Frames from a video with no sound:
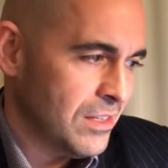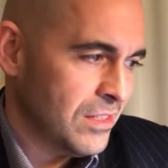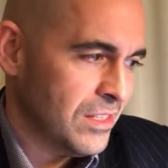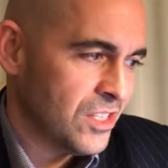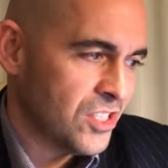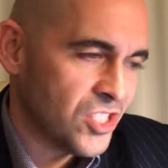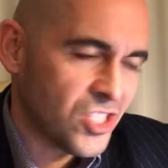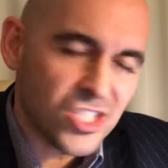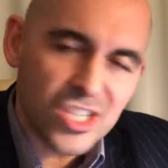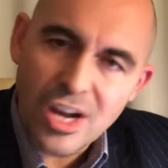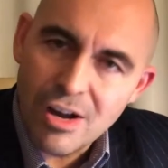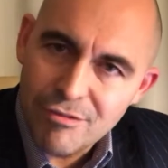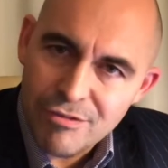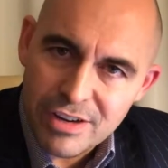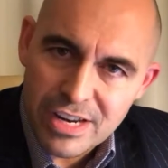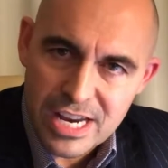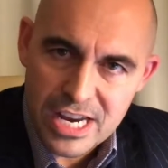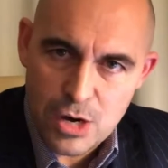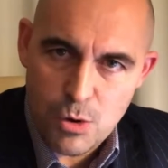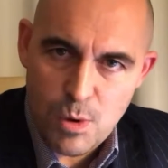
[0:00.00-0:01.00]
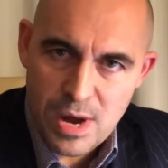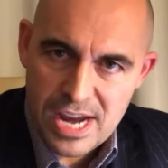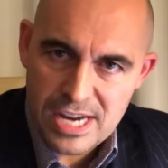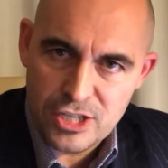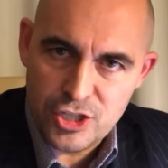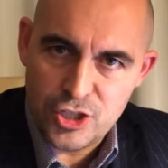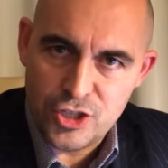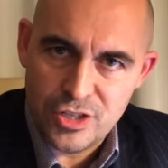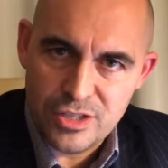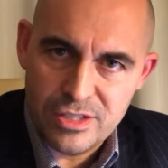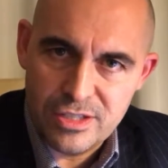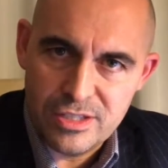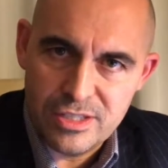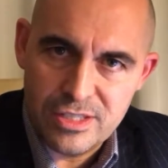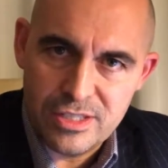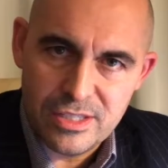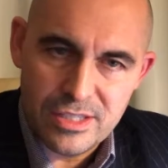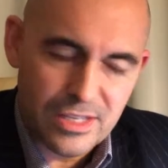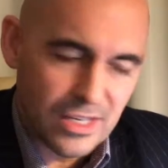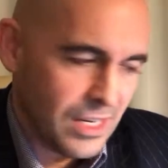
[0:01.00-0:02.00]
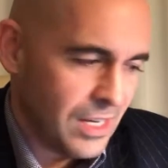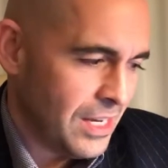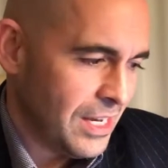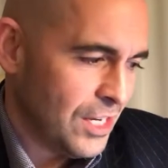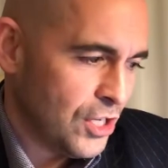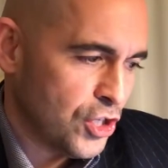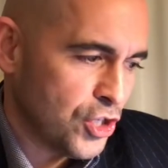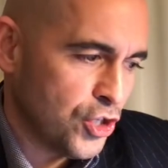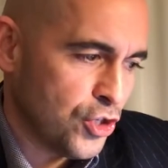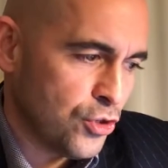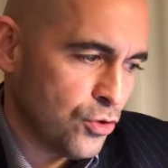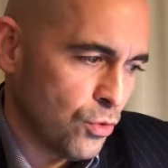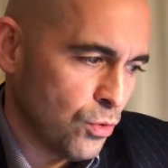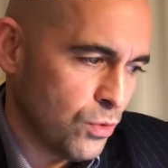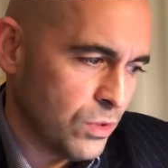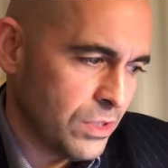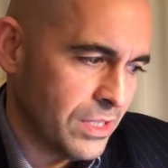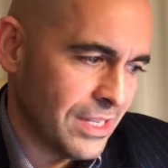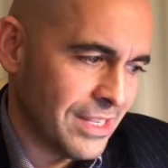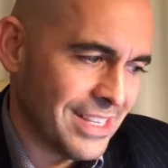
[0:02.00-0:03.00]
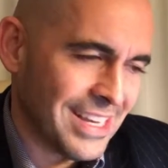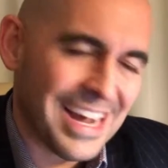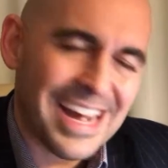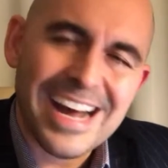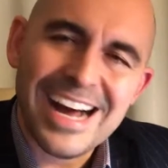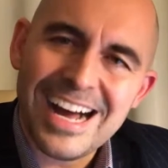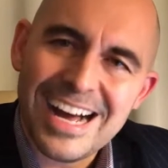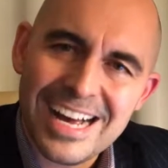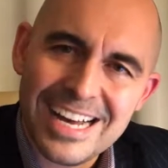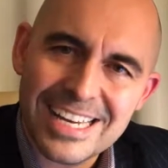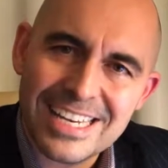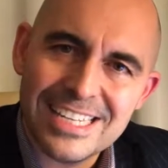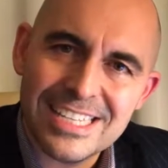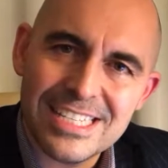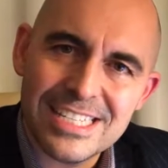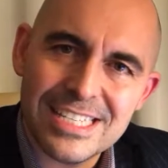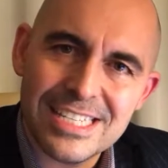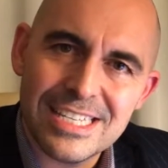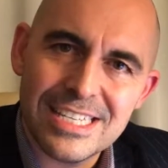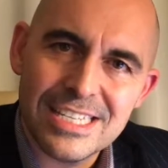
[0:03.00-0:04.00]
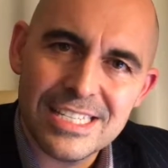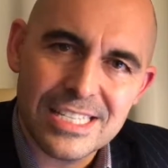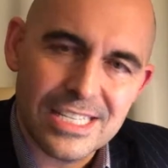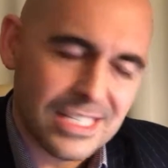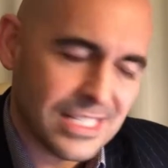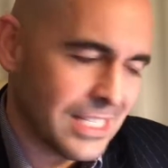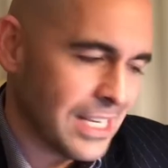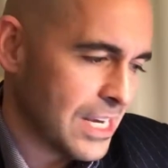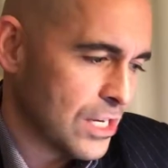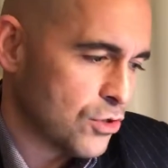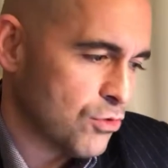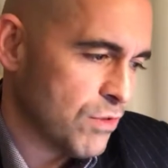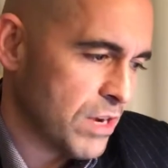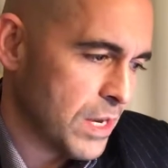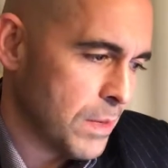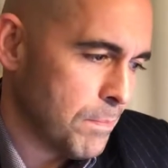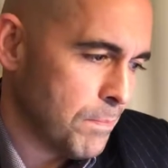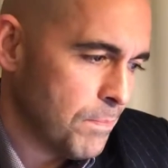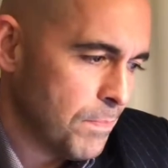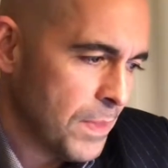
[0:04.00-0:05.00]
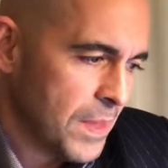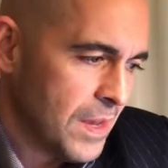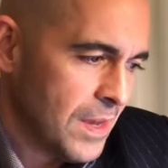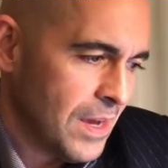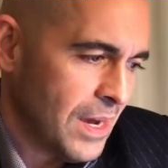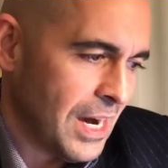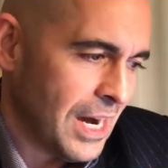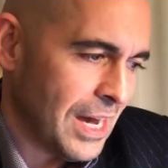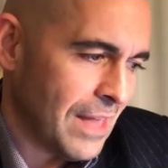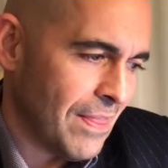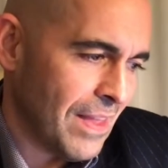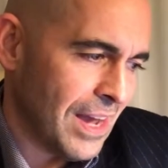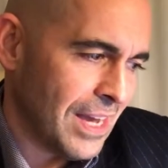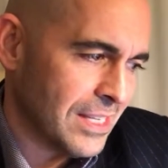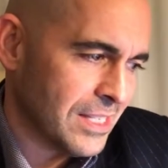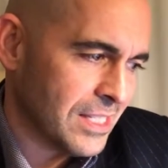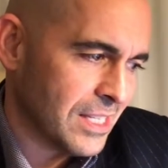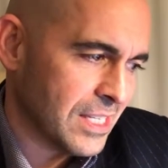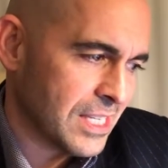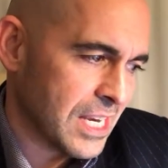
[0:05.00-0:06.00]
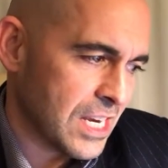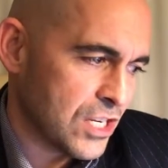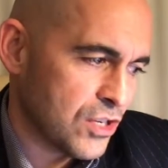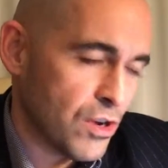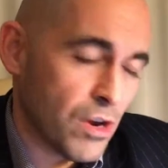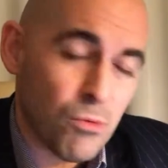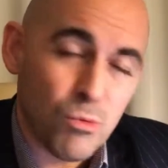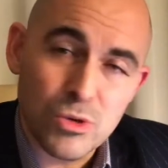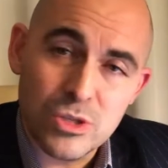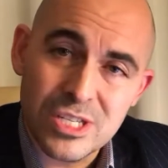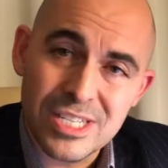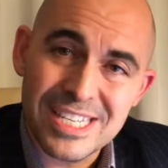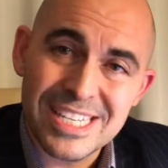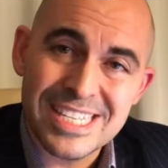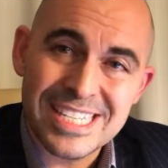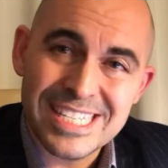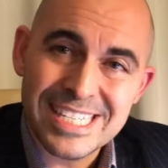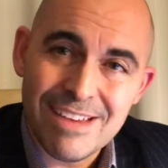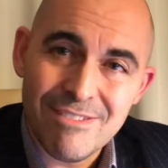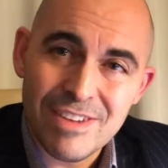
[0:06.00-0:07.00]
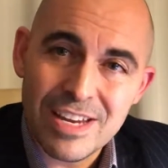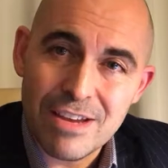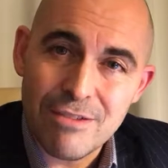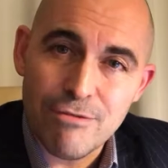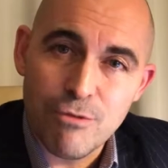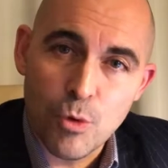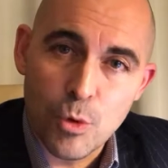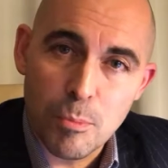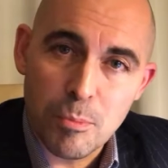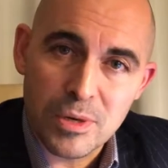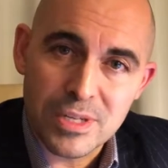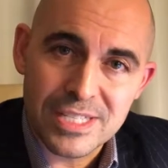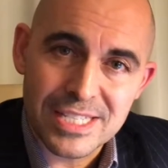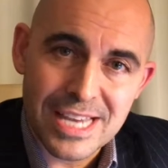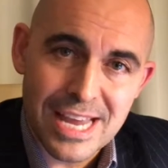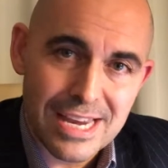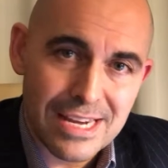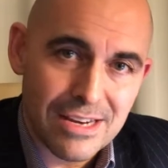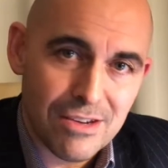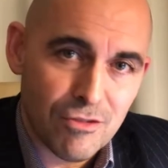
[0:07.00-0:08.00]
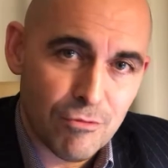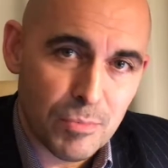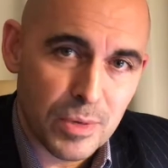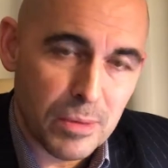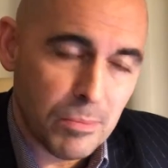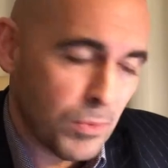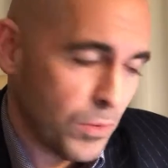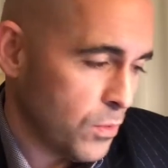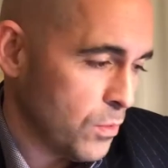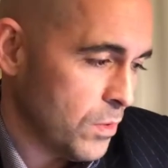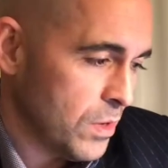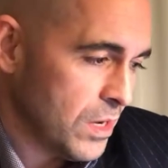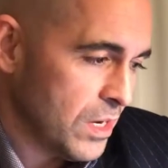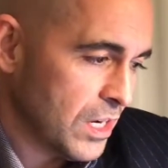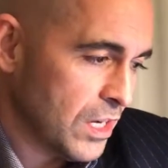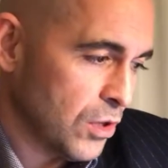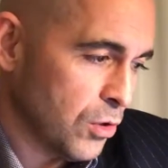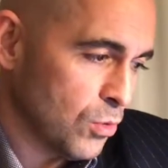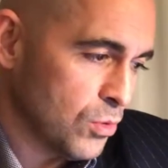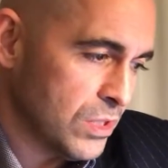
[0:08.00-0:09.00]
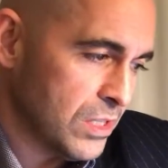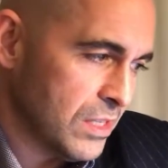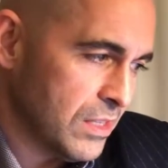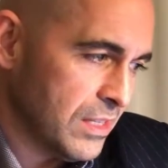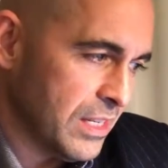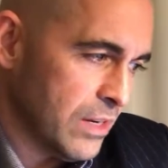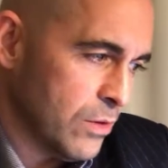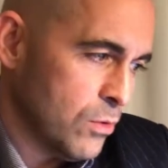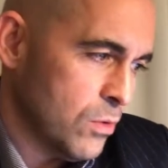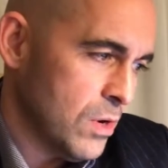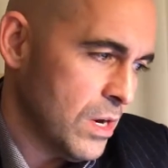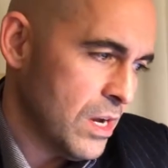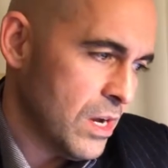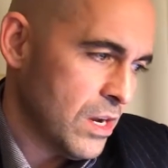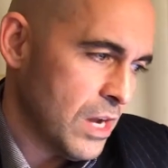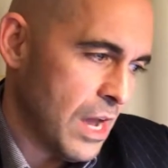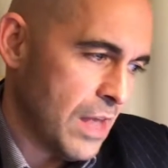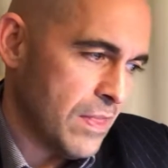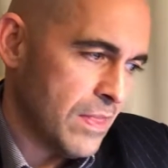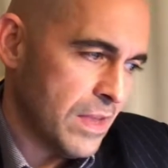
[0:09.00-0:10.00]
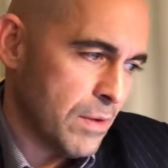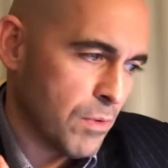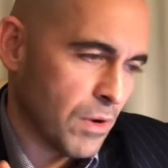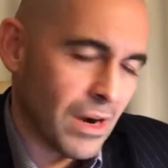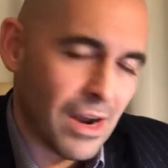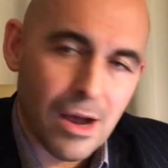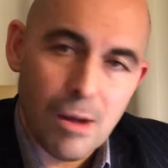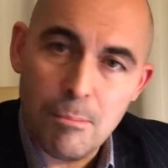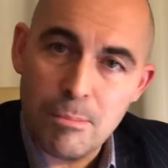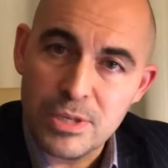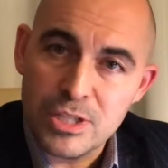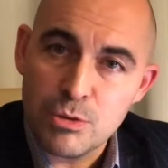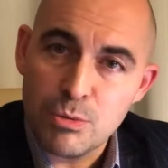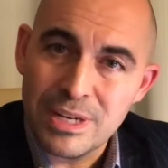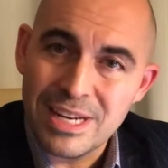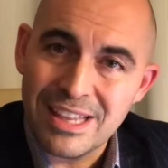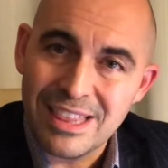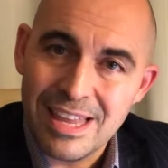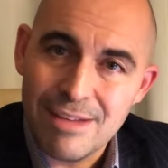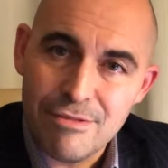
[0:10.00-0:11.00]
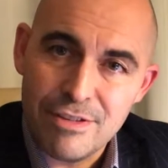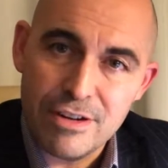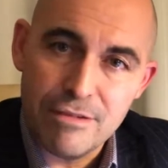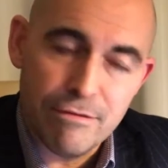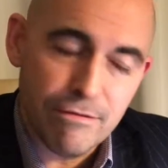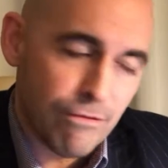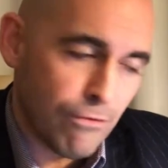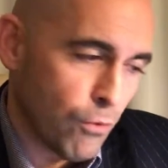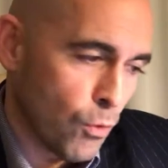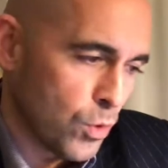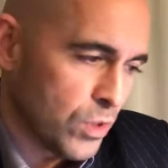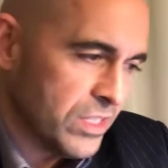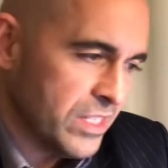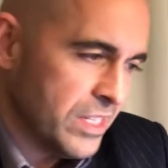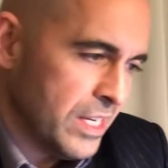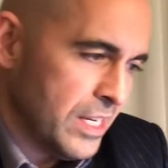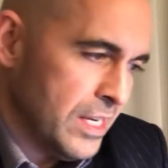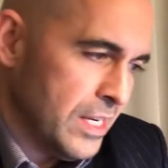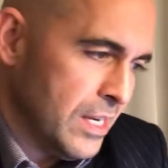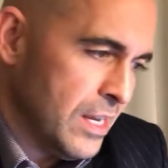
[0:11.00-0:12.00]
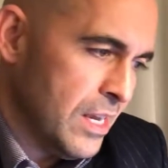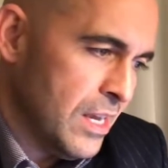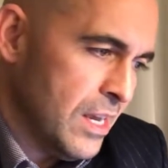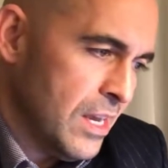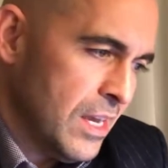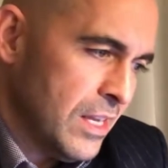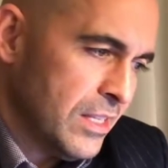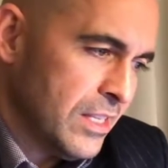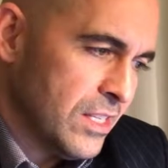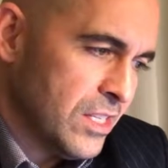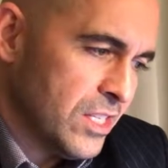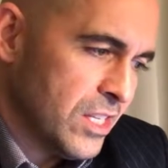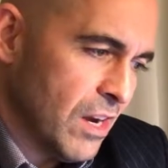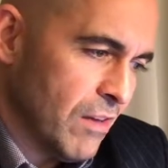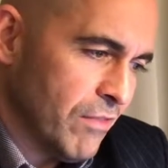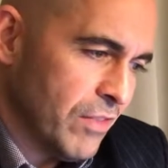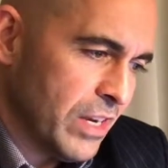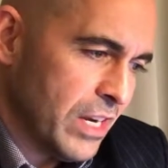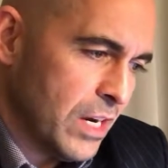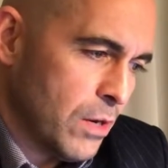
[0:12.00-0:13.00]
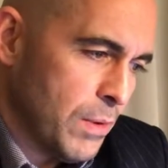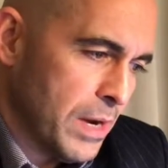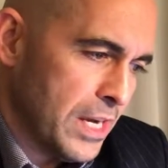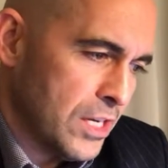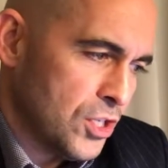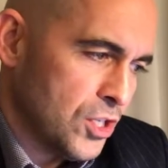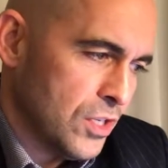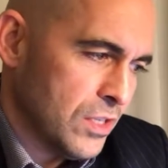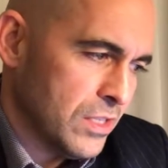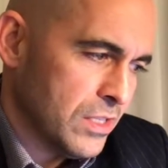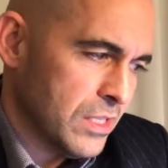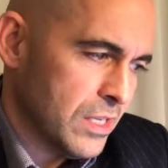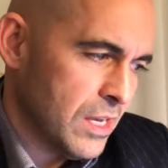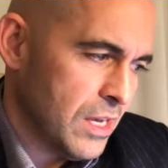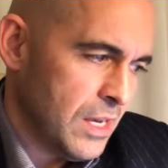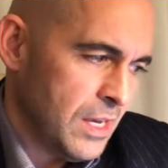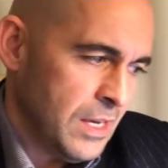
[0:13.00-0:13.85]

discovery questions showed the highest success rate. And that success rate was 74% of people closed the deal, and they were between 11 and 14 discovery questions.